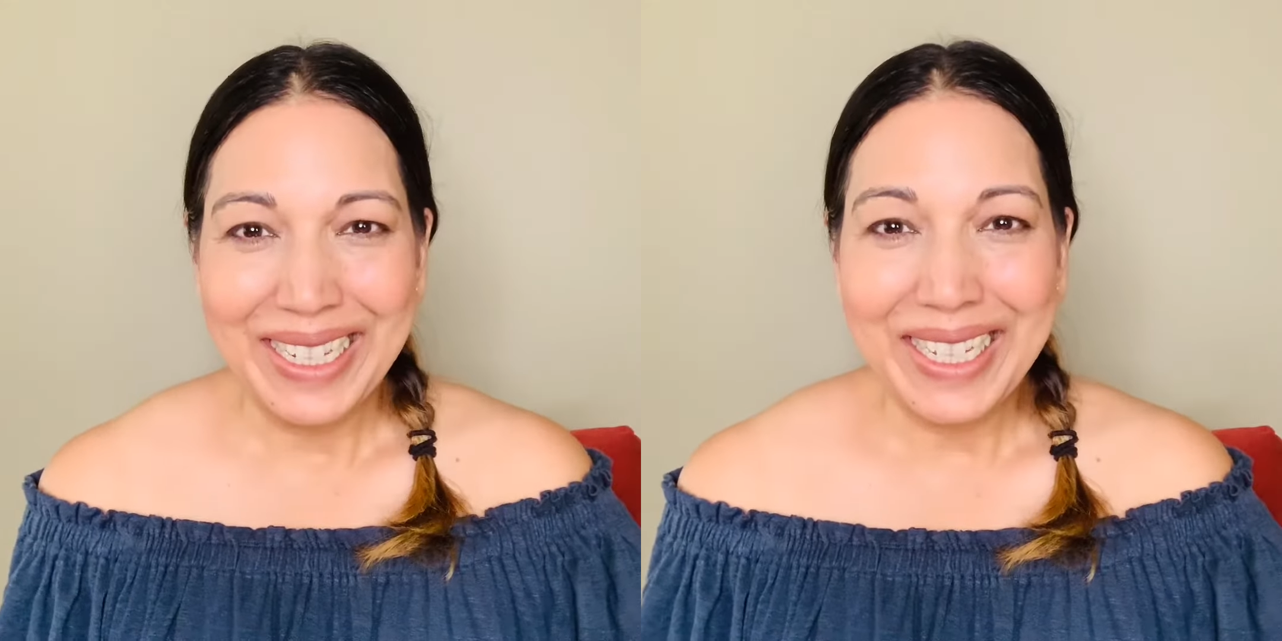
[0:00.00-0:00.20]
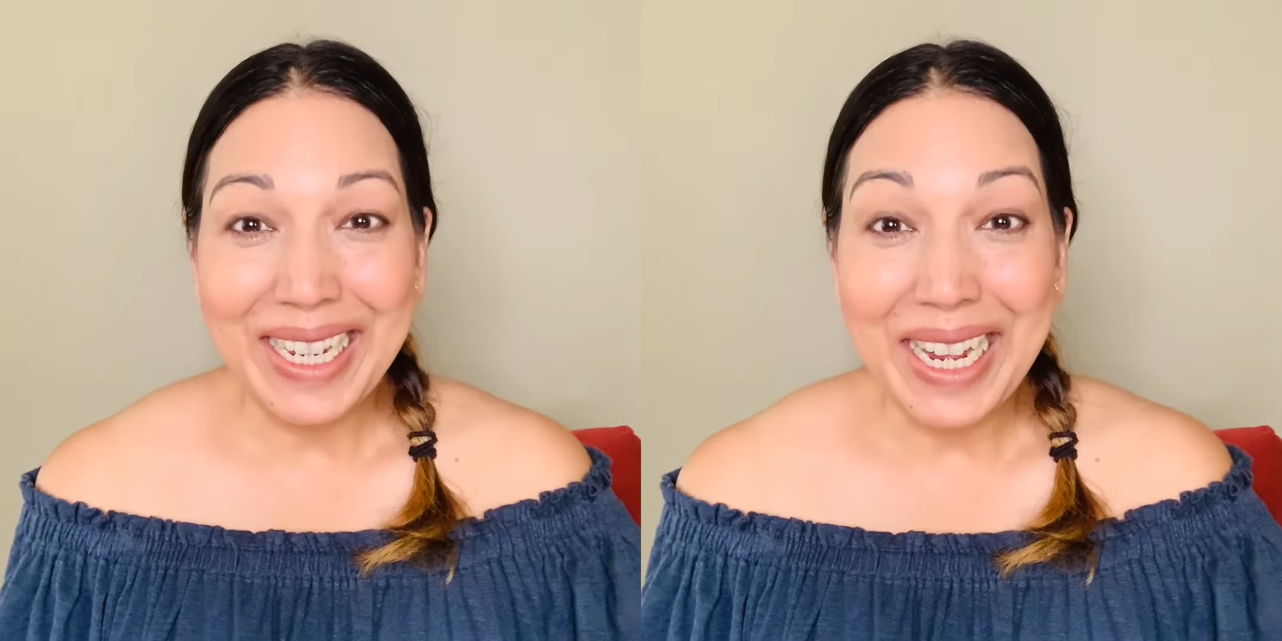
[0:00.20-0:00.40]

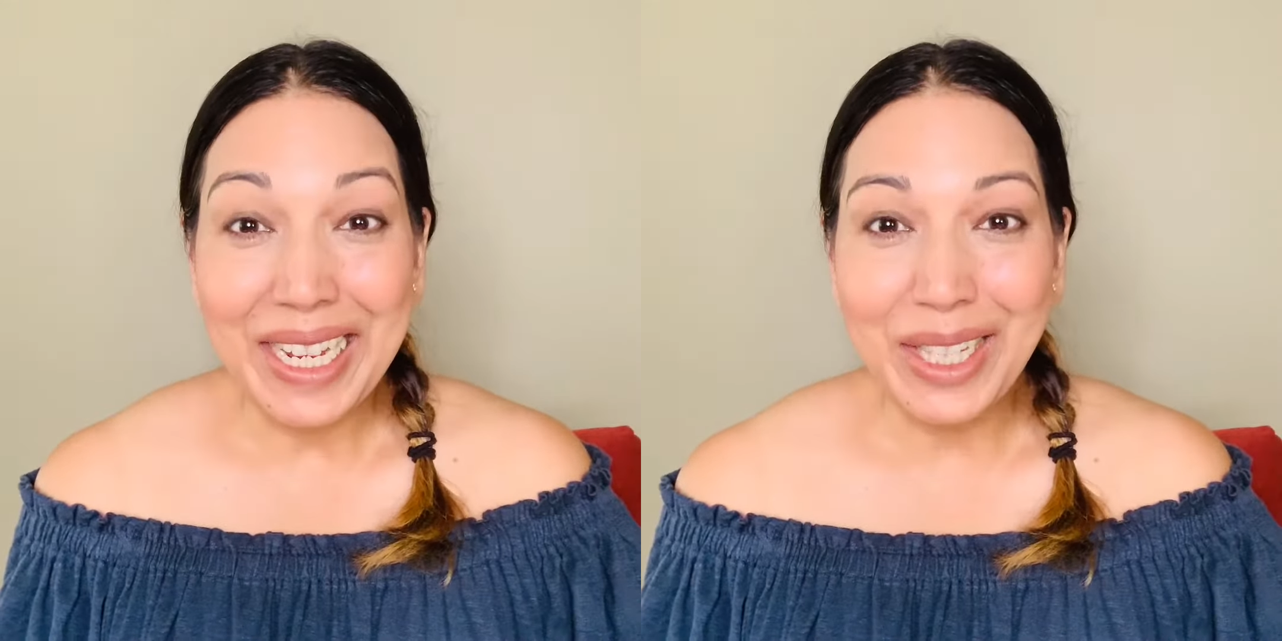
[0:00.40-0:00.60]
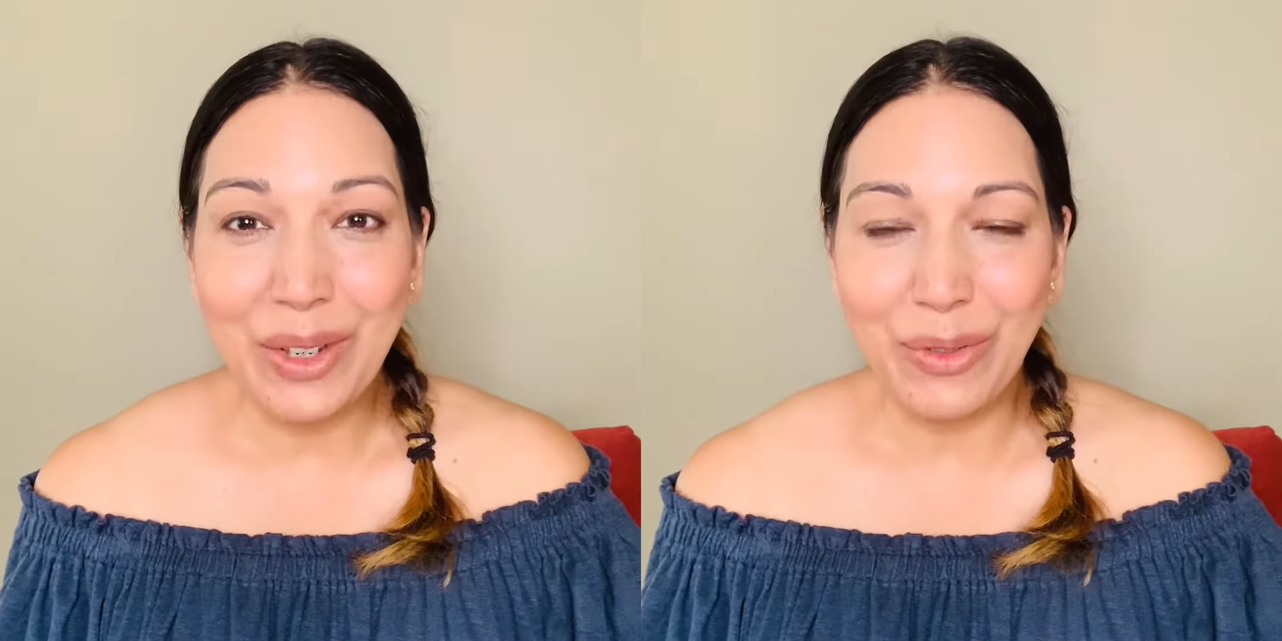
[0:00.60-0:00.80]

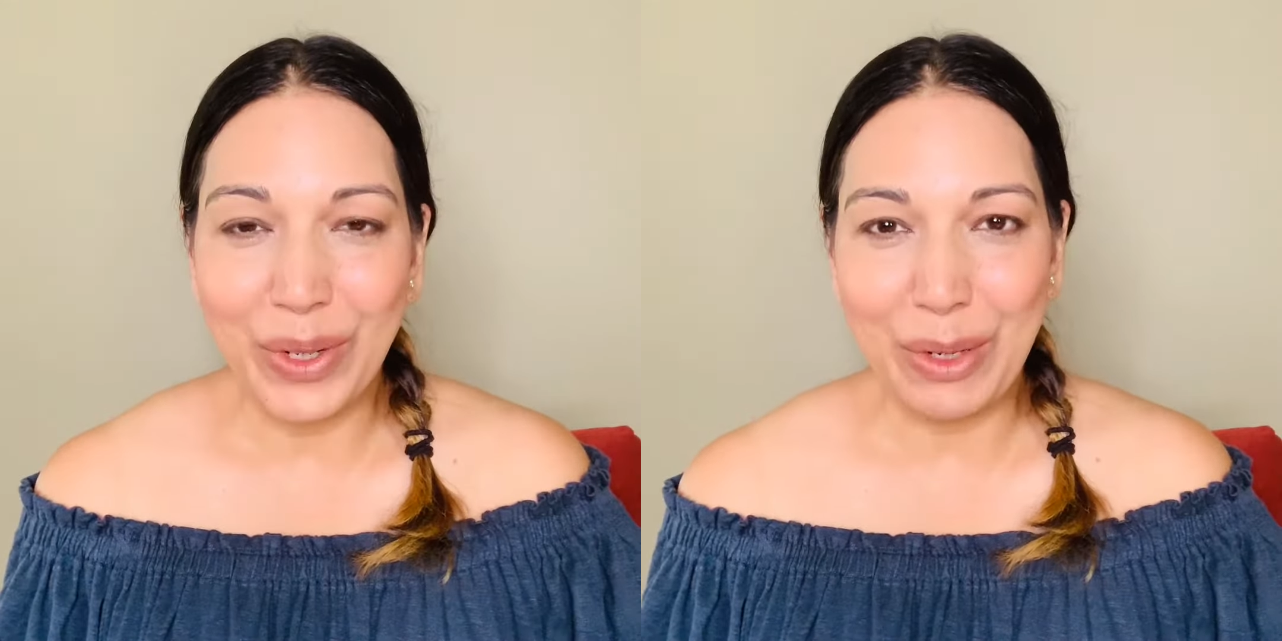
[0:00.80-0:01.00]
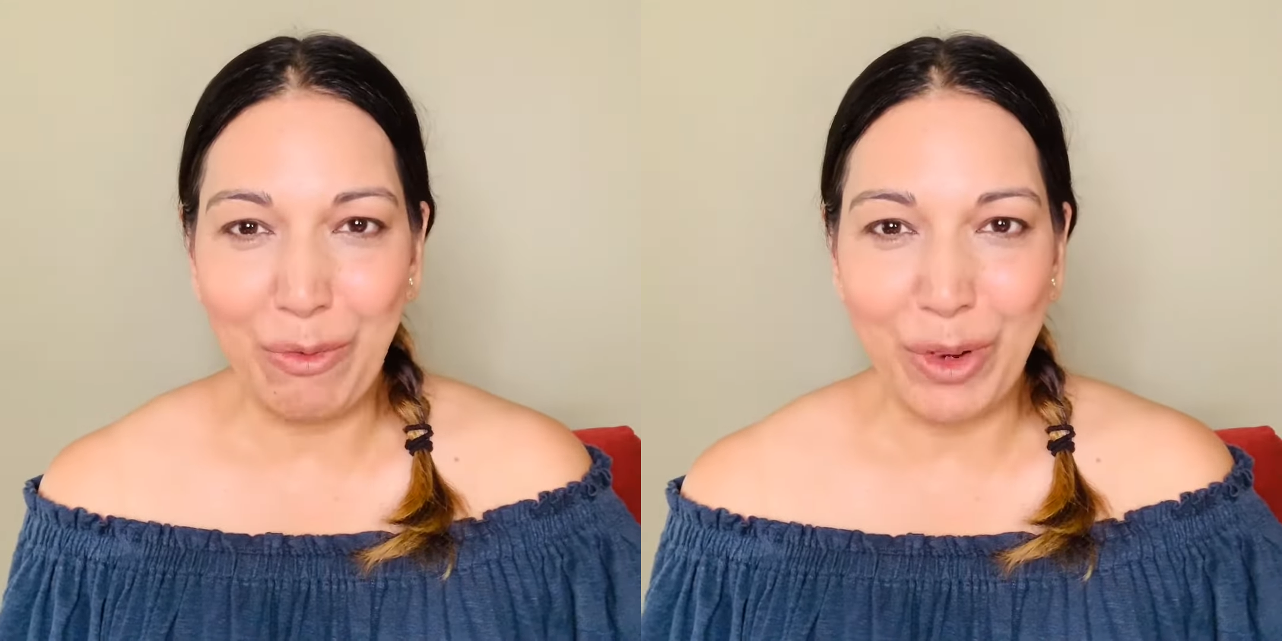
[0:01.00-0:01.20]
Today's
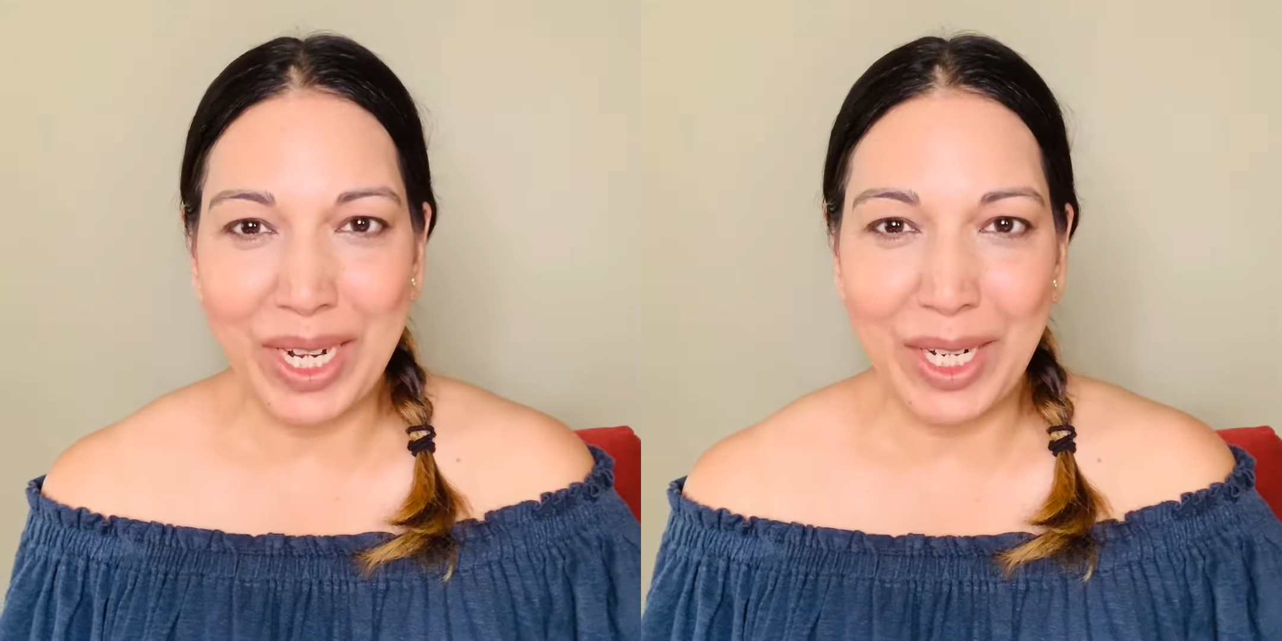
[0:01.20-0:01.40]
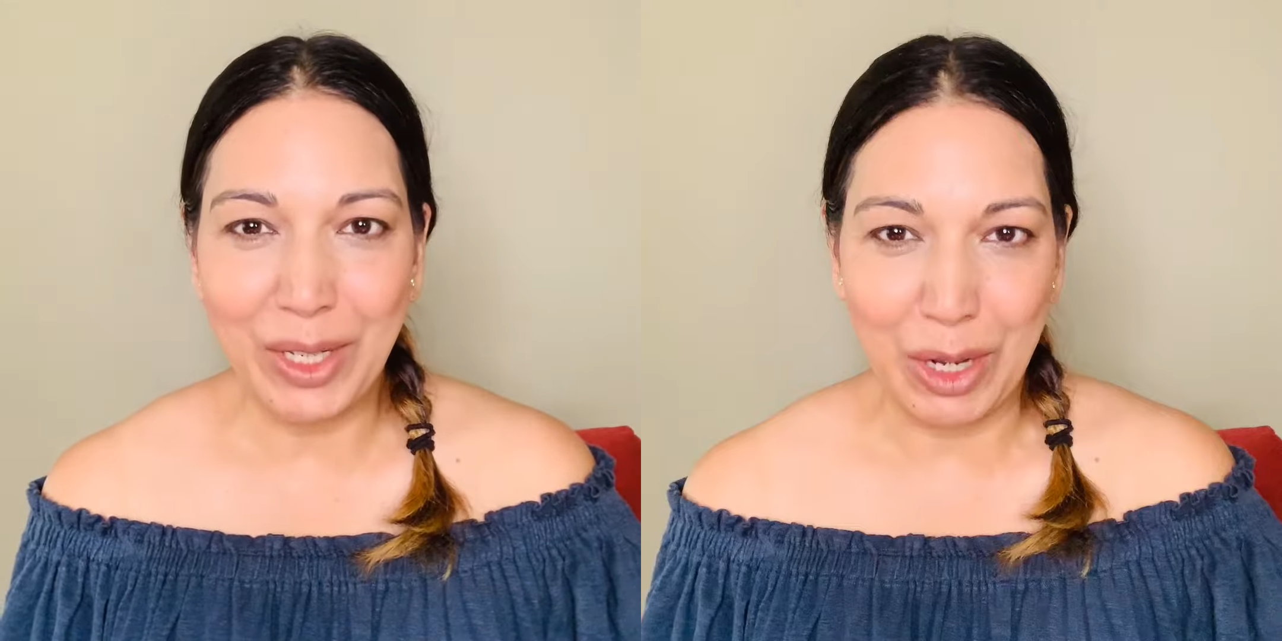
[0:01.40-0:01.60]
Freedom
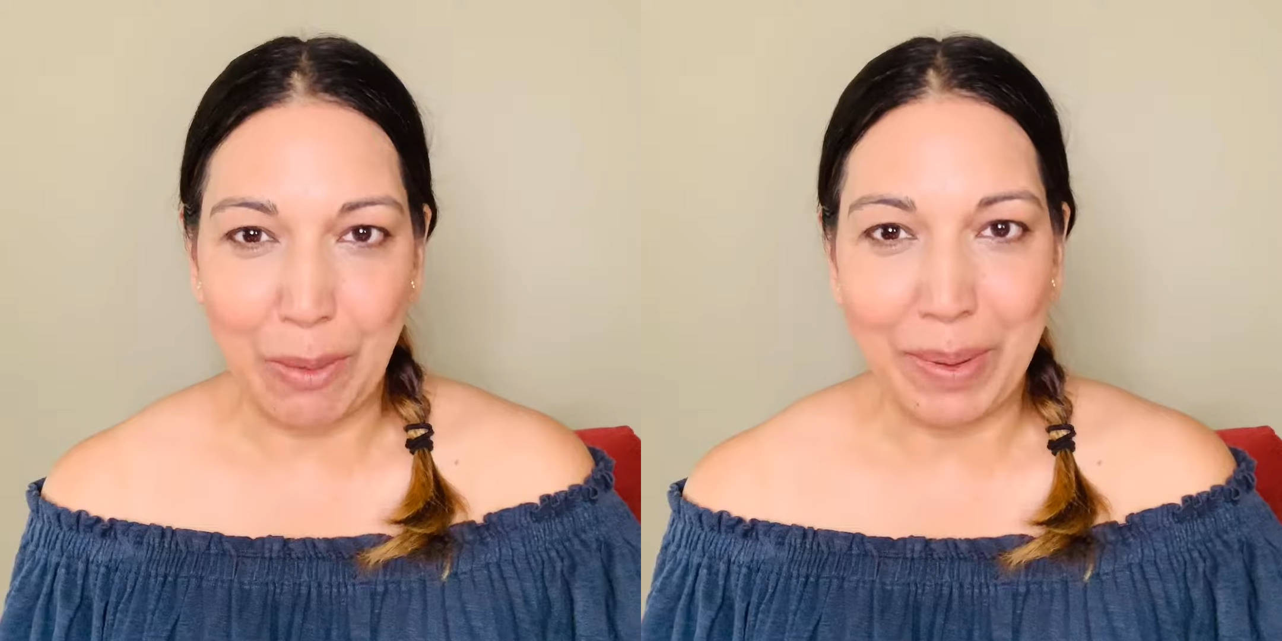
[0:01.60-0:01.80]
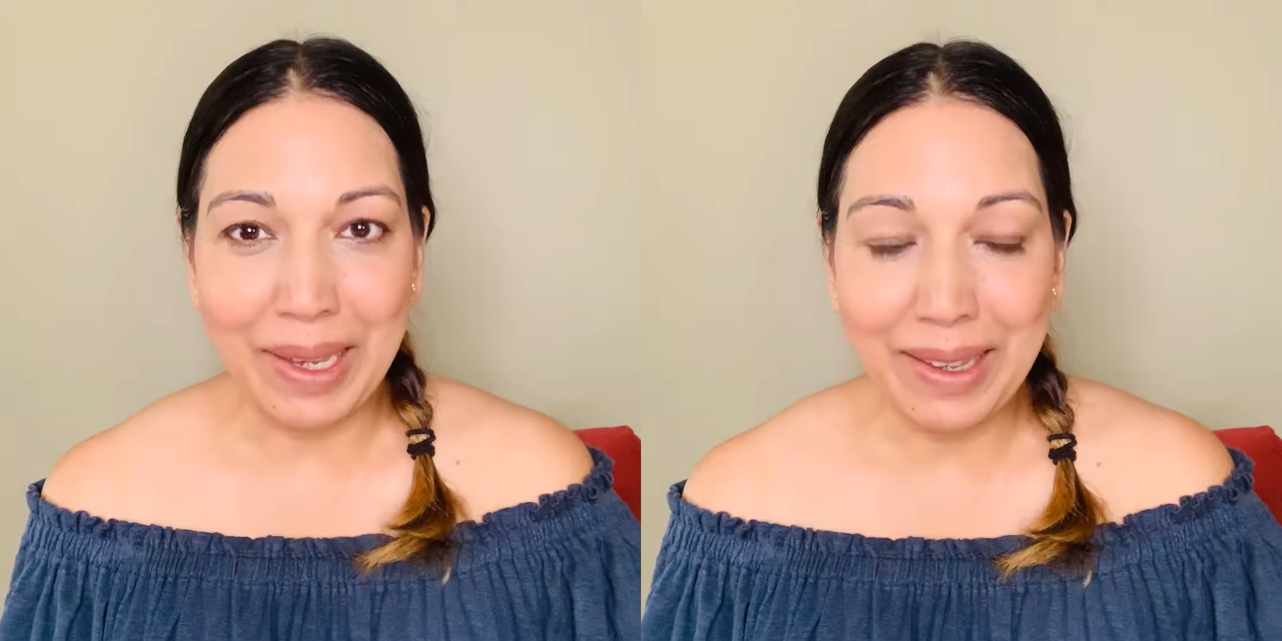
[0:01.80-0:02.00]
Friday
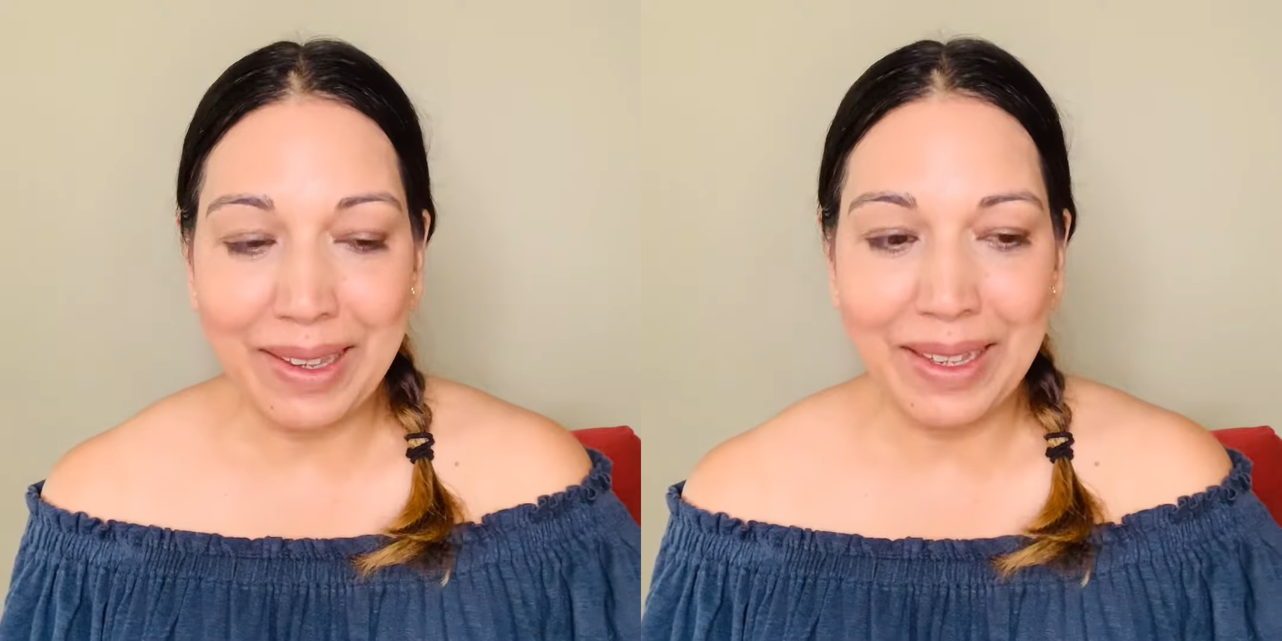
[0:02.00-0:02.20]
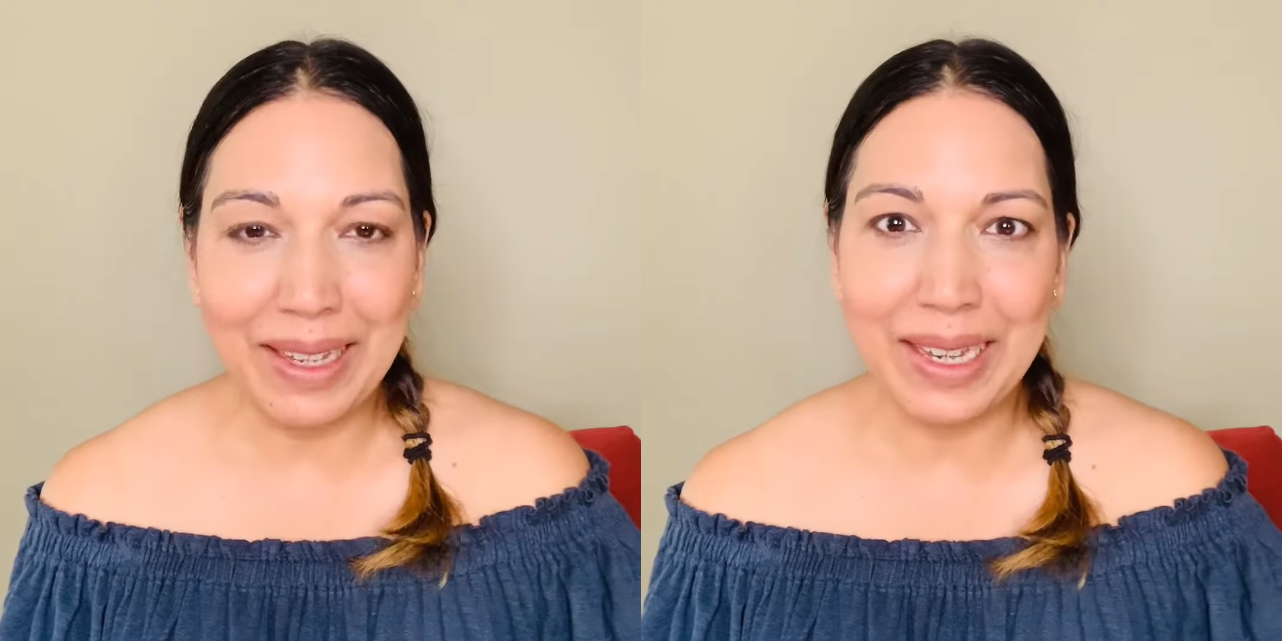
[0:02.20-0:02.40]
topic,